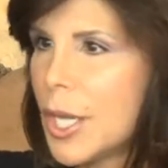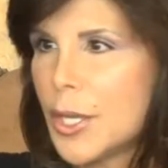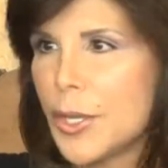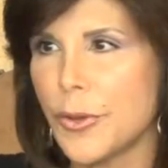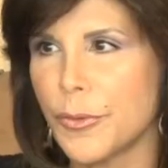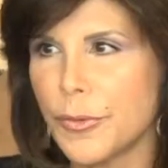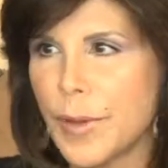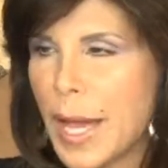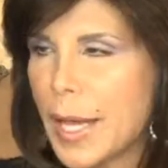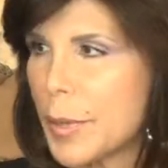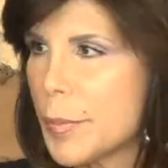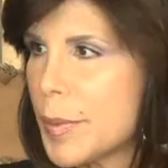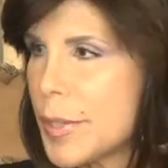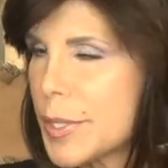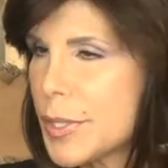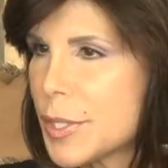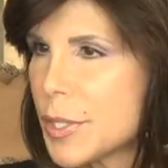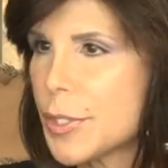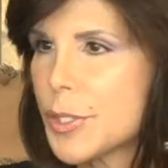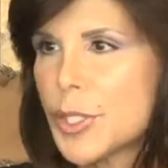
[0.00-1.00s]
You've got a
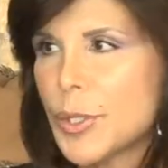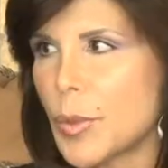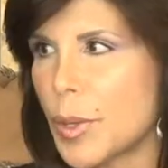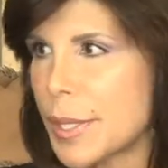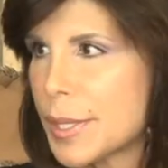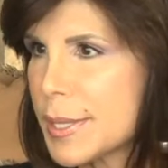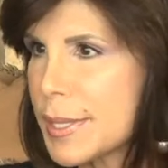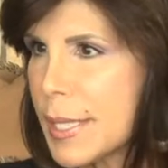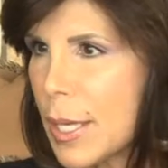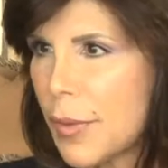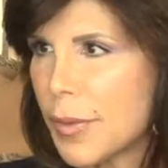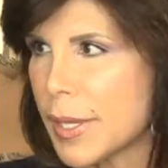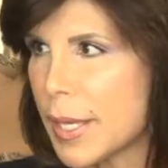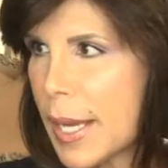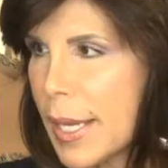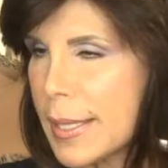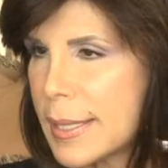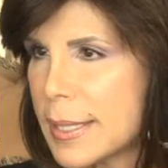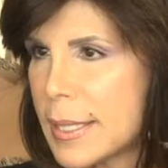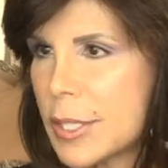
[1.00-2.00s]
business, you want to sell the
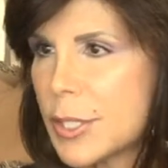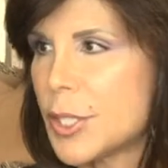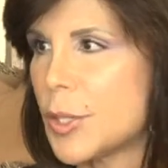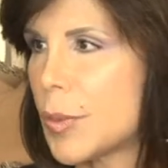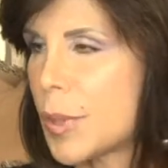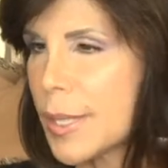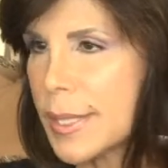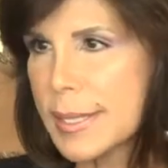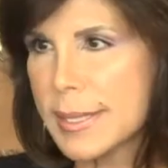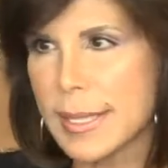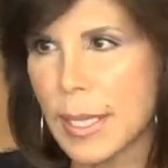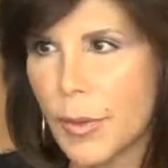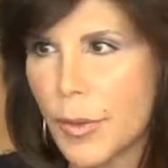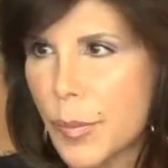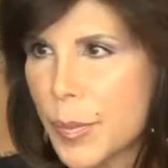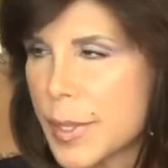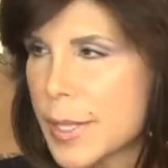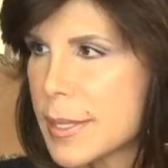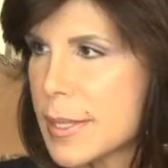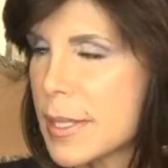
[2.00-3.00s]
idea, you want to sell the
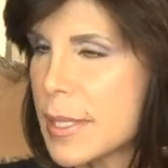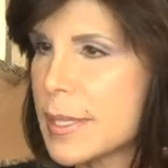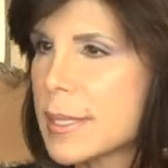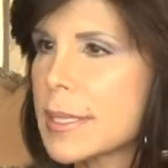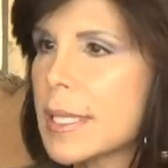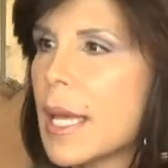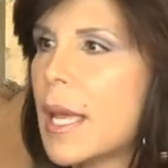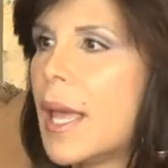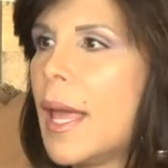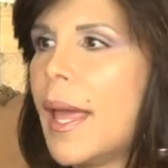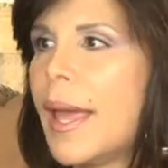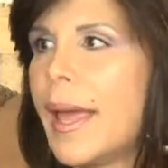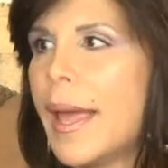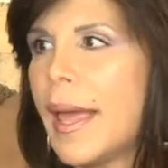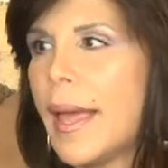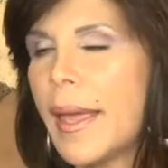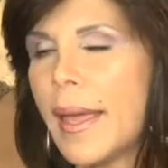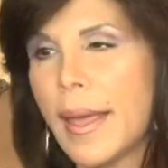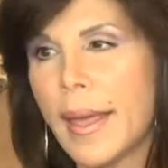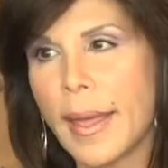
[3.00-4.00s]
business,
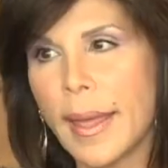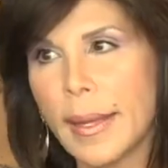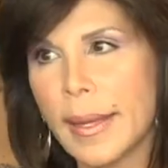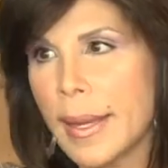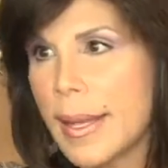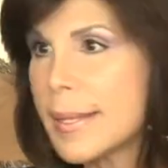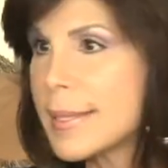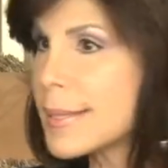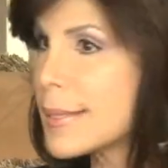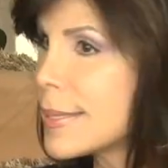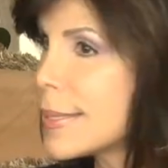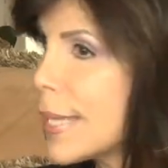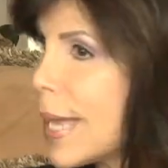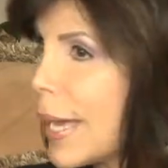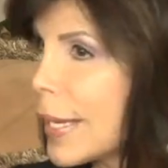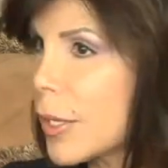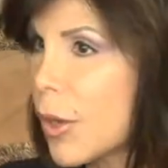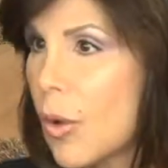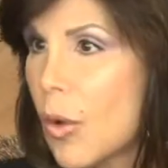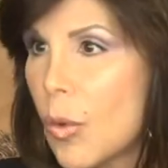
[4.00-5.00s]
and it's
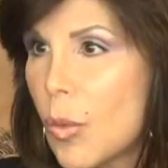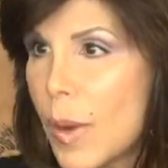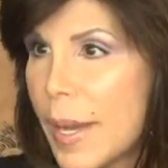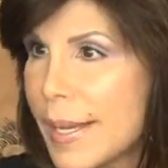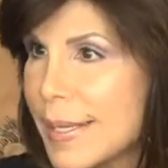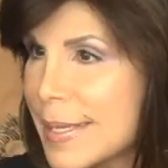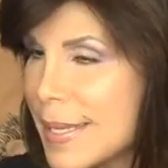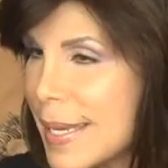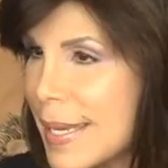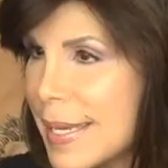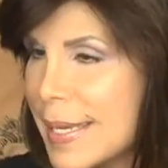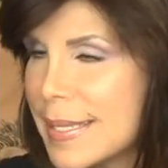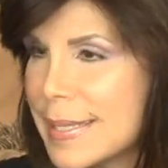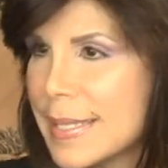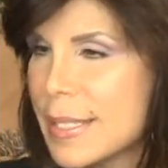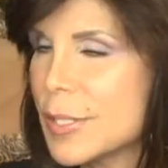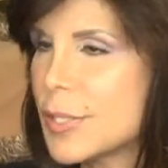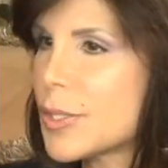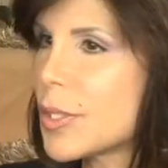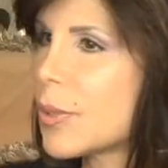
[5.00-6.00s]
not always
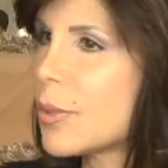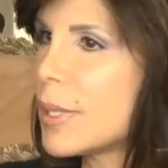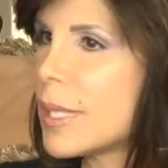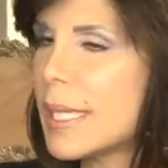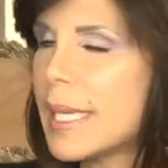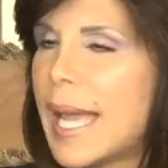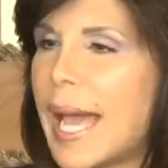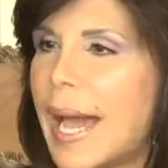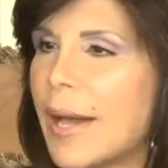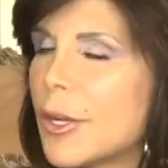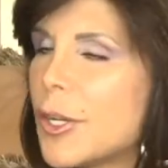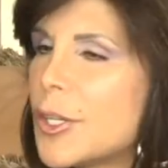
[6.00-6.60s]
easy. So Lee, how